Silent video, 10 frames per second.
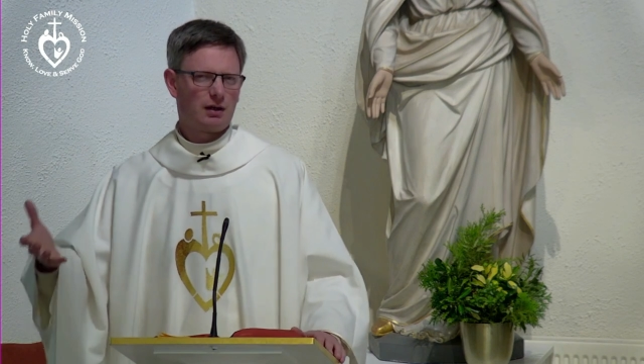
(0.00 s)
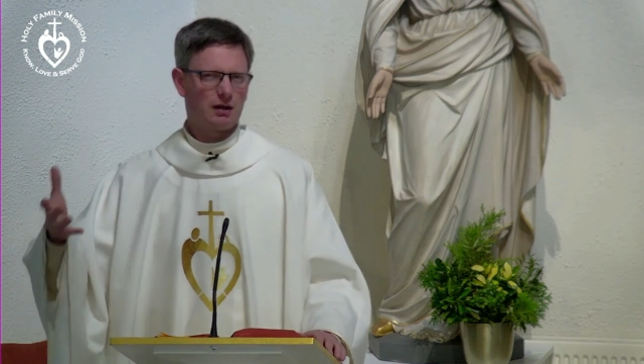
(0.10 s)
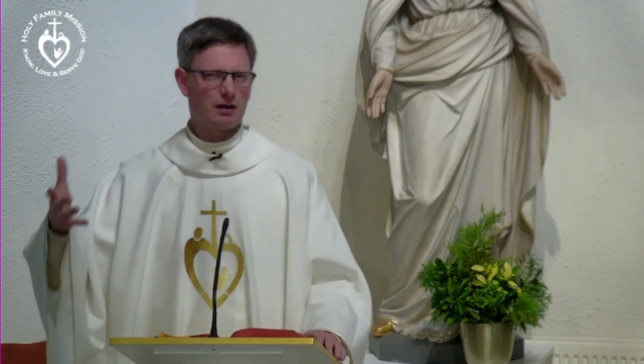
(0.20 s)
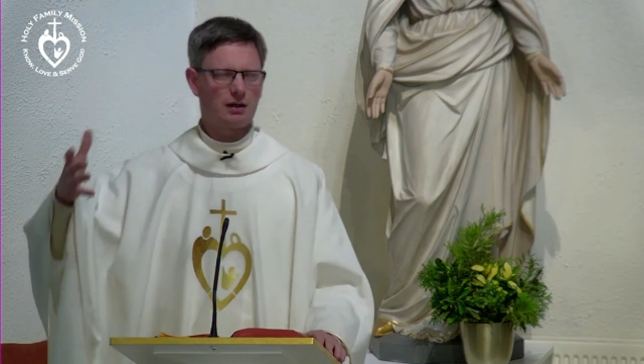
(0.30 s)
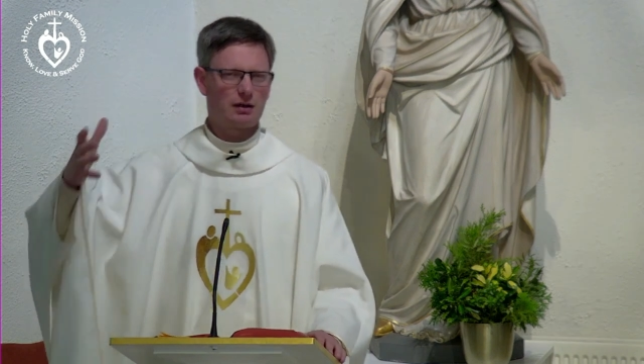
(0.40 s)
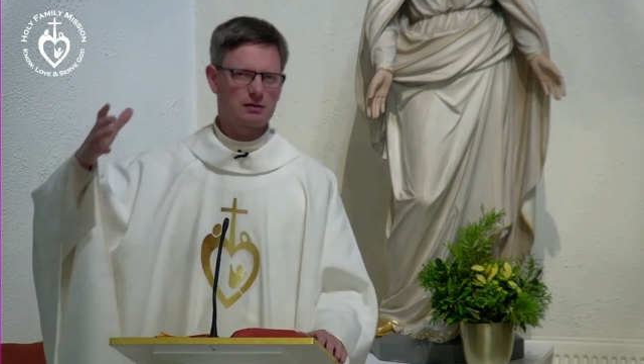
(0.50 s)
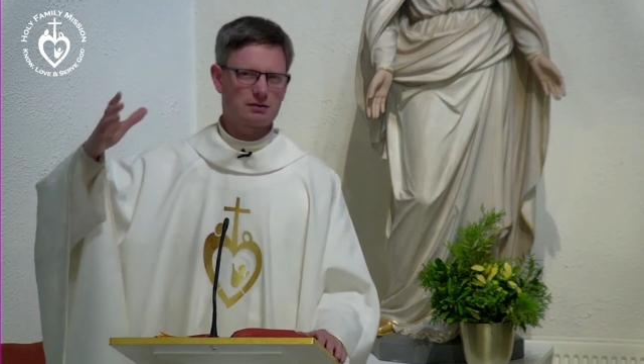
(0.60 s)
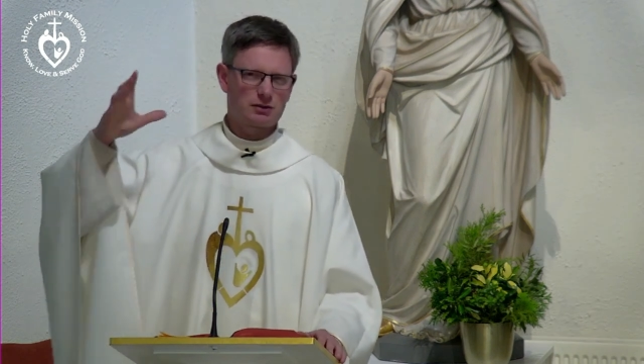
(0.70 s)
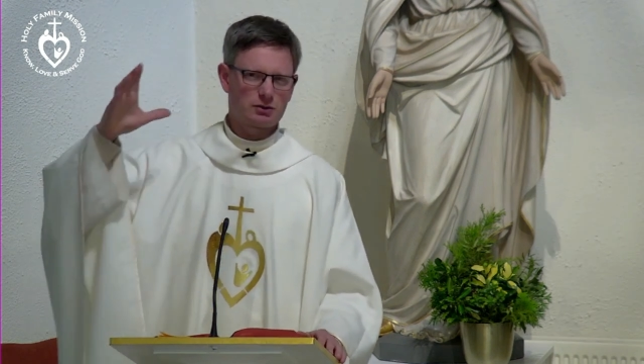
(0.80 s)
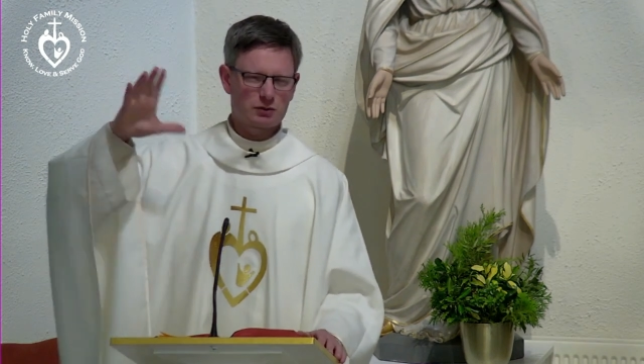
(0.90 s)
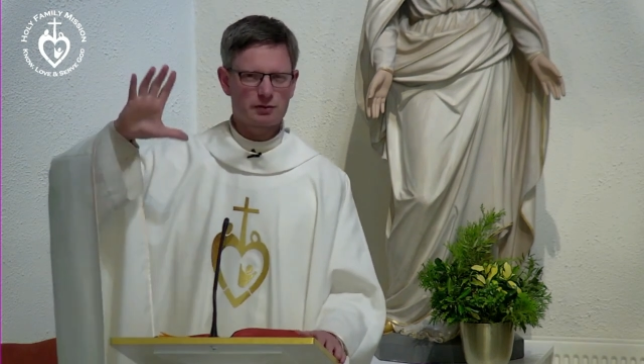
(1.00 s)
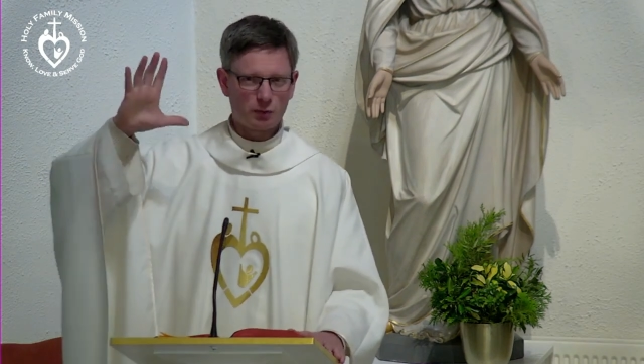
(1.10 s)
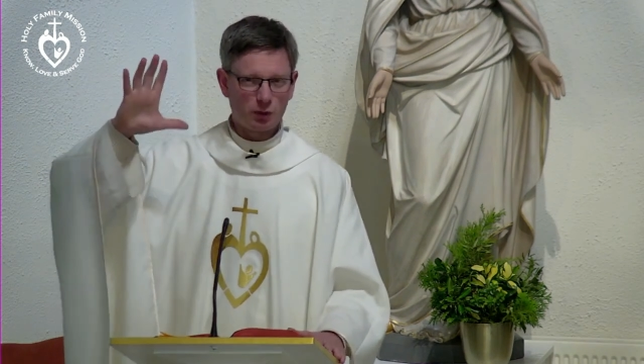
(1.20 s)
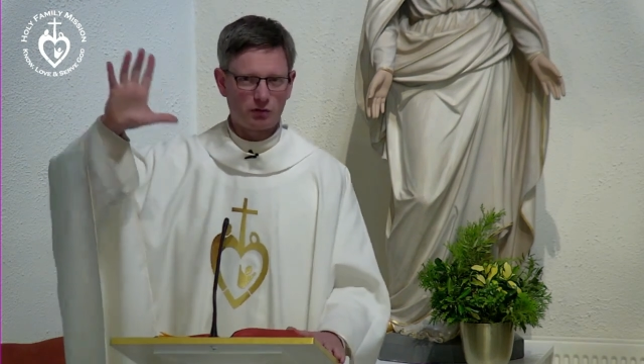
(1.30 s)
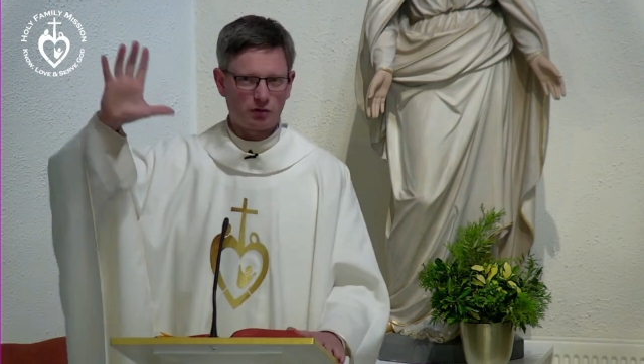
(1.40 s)
Uh, Saint Joseph is
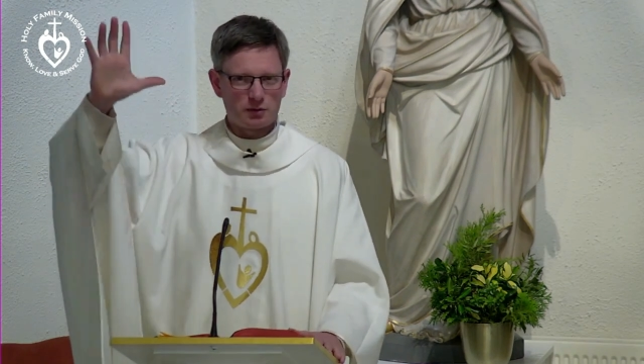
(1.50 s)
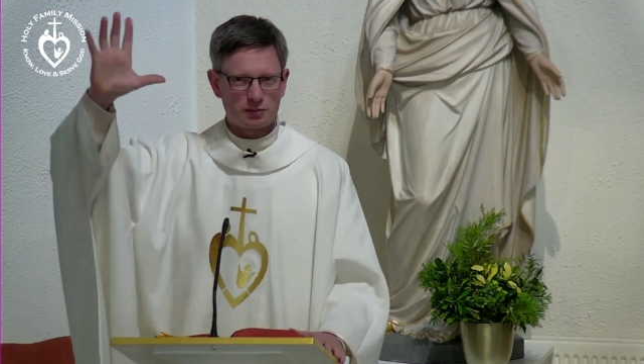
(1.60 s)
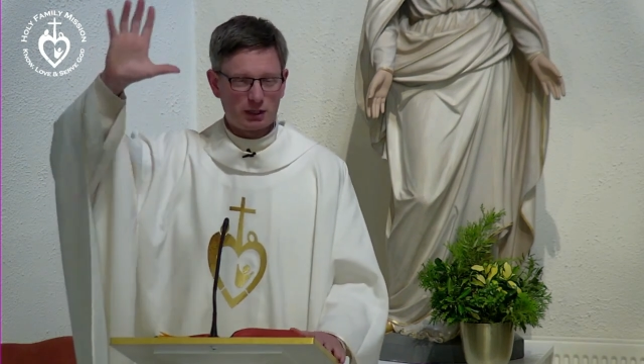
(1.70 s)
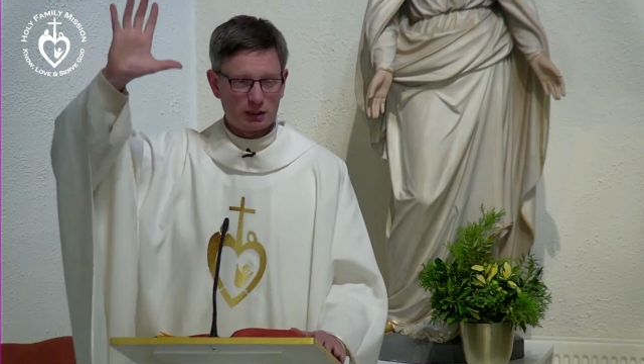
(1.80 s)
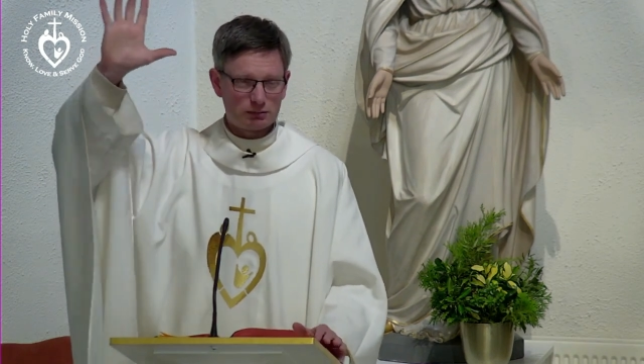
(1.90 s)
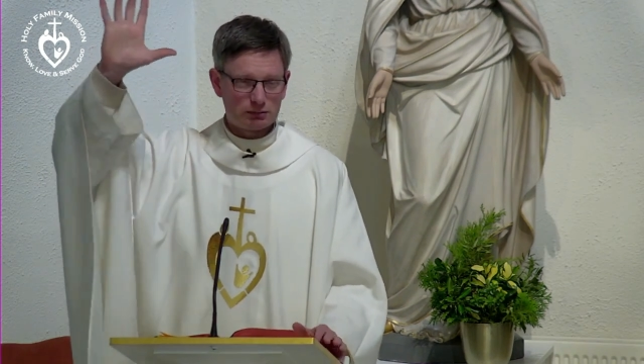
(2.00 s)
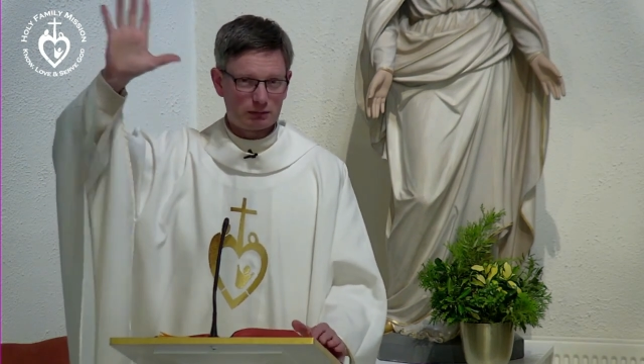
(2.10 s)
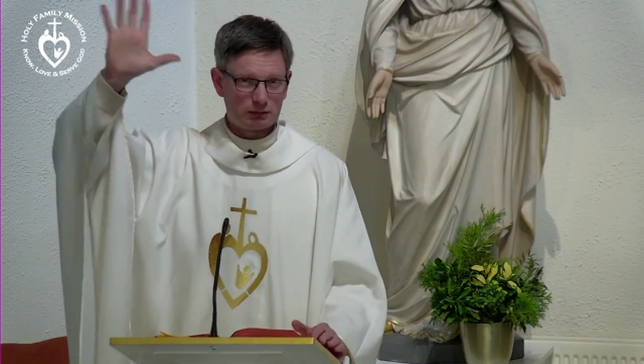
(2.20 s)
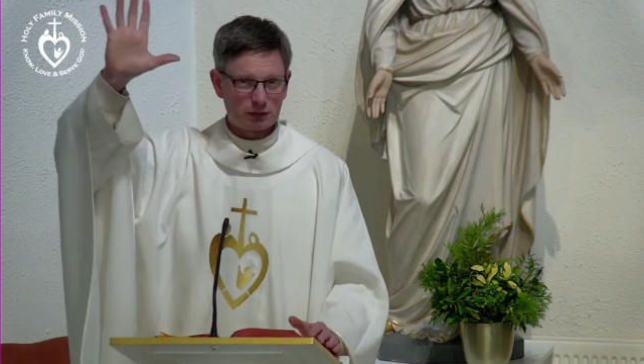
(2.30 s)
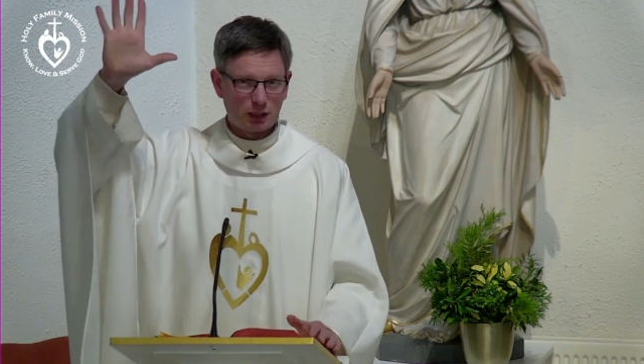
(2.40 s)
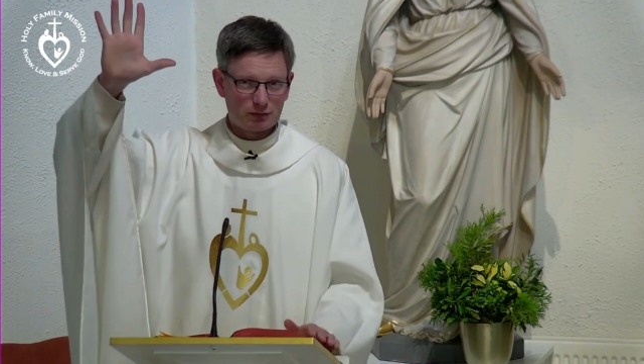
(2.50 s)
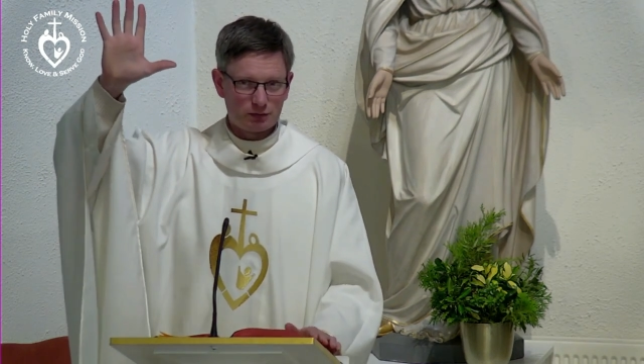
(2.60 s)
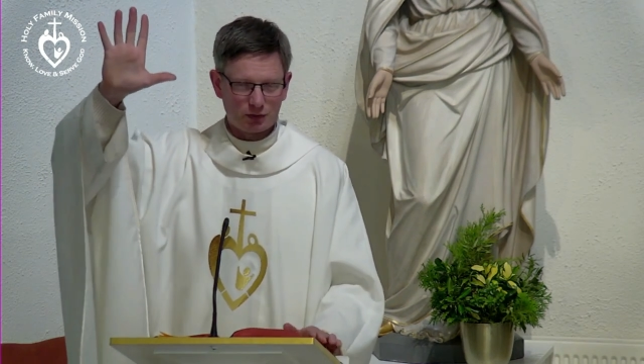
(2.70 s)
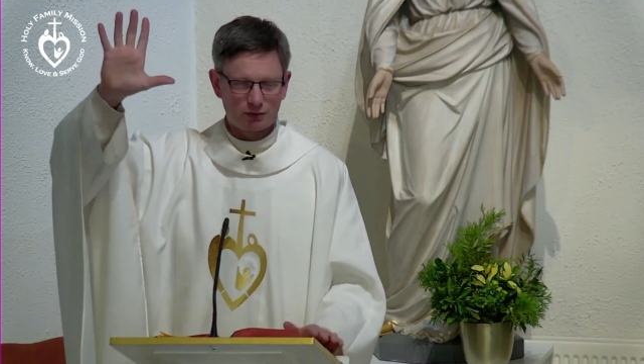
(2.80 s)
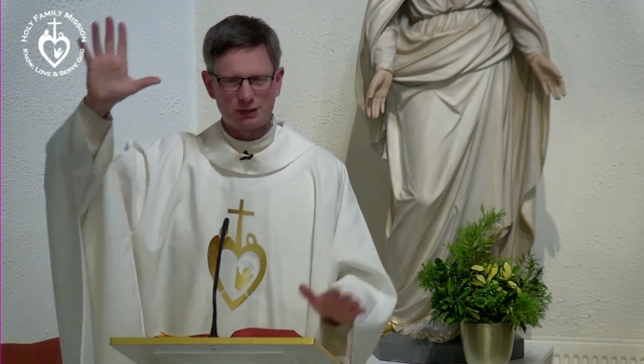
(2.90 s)
more formed by, by God the Father.